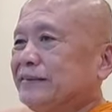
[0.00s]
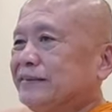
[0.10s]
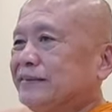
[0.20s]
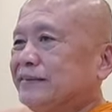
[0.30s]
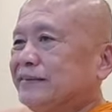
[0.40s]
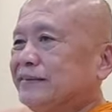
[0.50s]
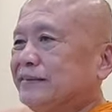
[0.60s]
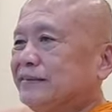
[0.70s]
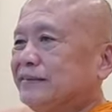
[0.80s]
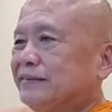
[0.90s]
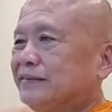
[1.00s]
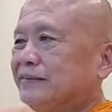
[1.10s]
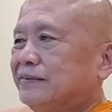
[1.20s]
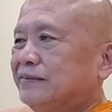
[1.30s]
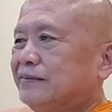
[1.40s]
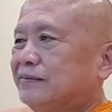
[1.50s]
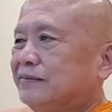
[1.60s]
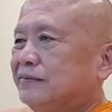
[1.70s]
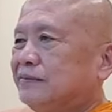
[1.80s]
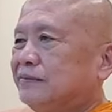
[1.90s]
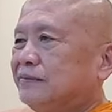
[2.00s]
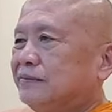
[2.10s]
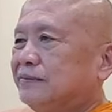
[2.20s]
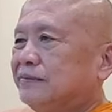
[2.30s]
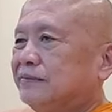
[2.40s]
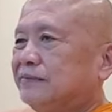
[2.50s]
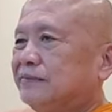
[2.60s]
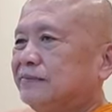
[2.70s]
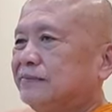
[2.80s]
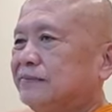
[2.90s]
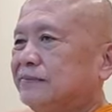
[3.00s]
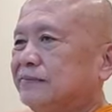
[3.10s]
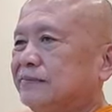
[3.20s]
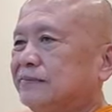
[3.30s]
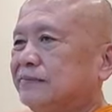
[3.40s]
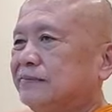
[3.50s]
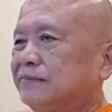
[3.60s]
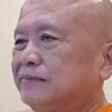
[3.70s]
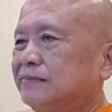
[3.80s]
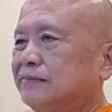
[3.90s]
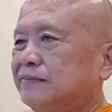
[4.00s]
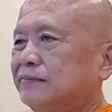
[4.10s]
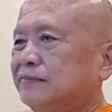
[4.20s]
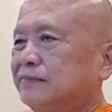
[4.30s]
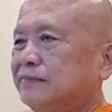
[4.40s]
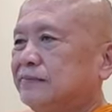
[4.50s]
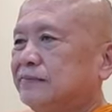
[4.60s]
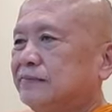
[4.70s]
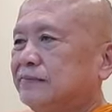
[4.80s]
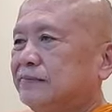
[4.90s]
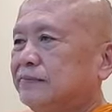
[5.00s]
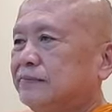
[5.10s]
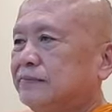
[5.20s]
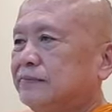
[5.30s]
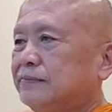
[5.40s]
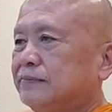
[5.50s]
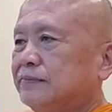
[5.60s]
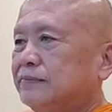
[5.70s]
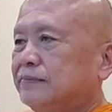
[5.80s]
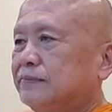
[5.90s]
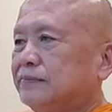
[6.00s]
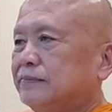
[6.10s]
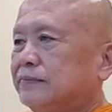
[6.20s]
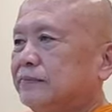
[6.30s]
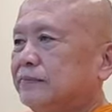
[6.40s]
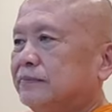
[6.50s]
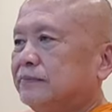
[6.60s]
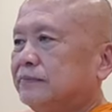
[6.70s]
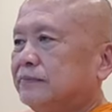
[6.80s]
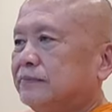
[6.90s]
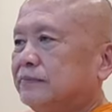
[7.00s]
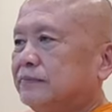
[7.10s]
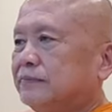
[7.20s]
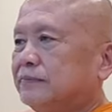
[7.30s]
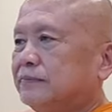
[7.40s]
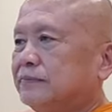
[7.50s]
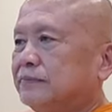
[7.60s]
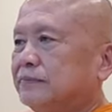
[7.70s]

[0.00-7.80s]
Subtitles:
Nobody speaks.